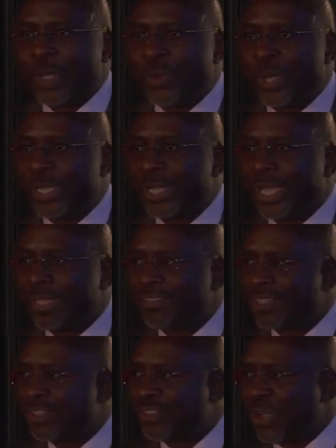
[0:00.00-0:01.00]
when
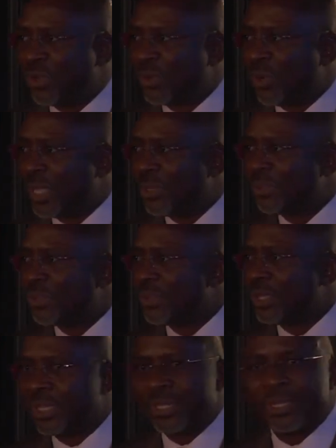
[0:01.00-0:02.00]
Isaac Shongwe, who's
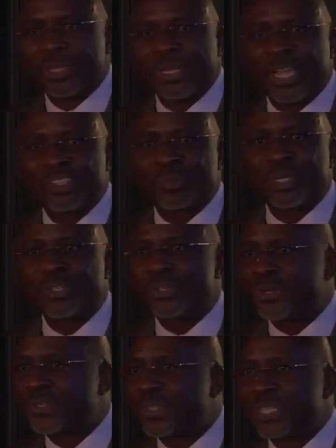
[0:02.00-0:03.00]
an Aspen
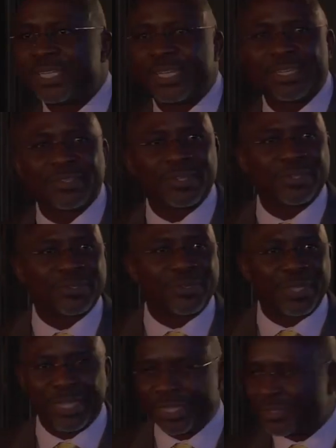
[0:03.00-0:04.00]
trustee and is also
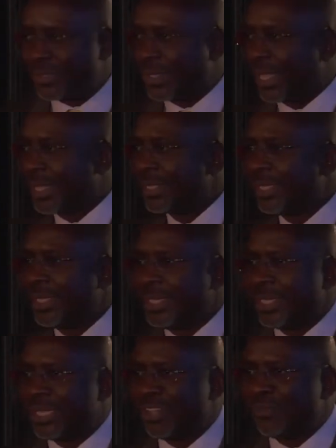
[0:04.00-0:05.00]
here tonight,
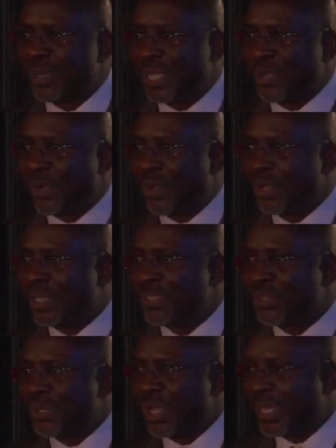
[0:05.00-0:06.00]
gave me a call in
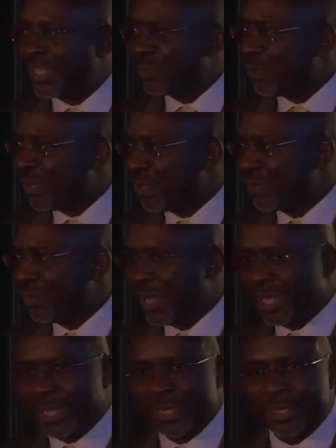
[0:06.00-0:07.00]
Johannesburg,
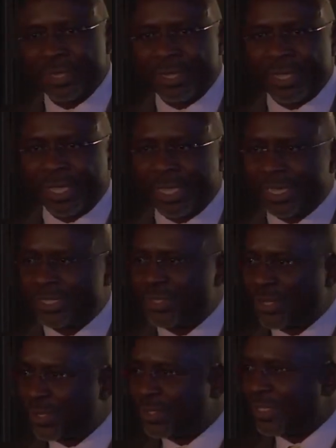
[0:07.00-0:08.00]
where I had
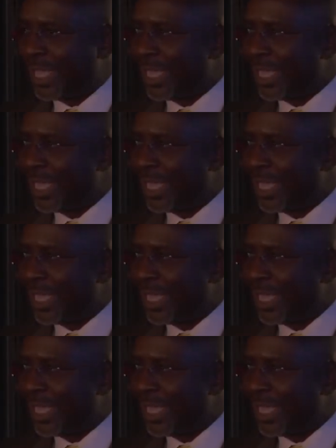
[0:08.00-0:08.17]
just